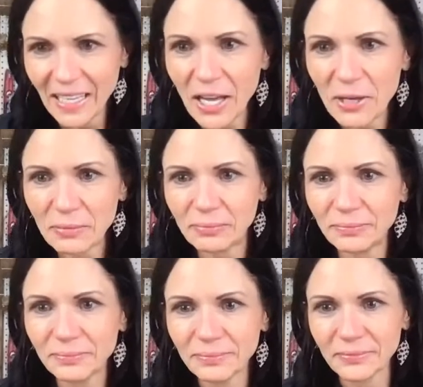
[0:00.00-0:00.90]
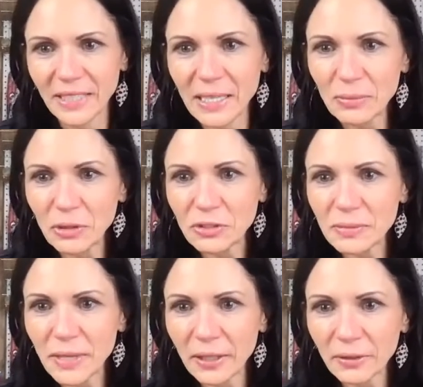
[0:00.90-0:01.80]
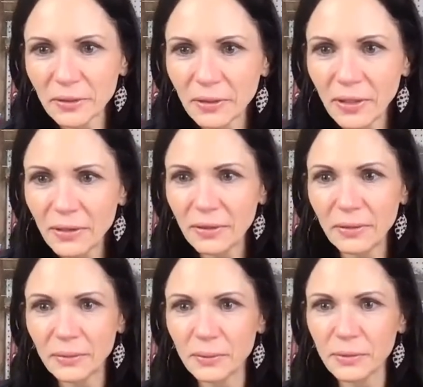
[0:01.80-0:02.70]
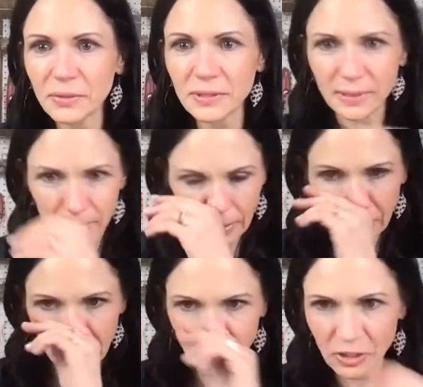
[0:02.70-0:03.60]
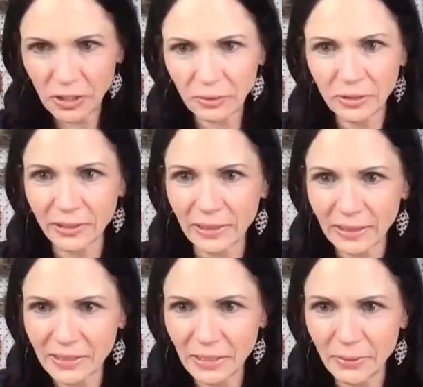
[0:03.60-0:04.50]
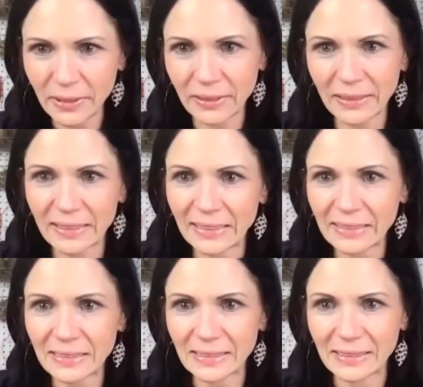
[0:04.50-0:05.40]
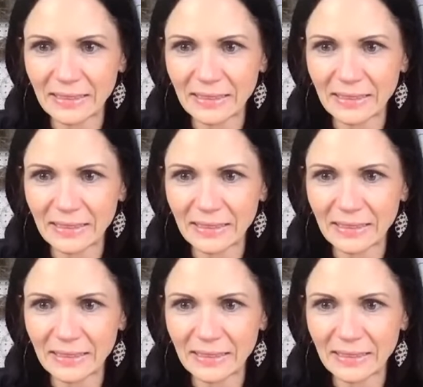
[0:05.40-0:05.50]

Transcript: Um, Kim used to make her clothes and Michelle took a sewing class.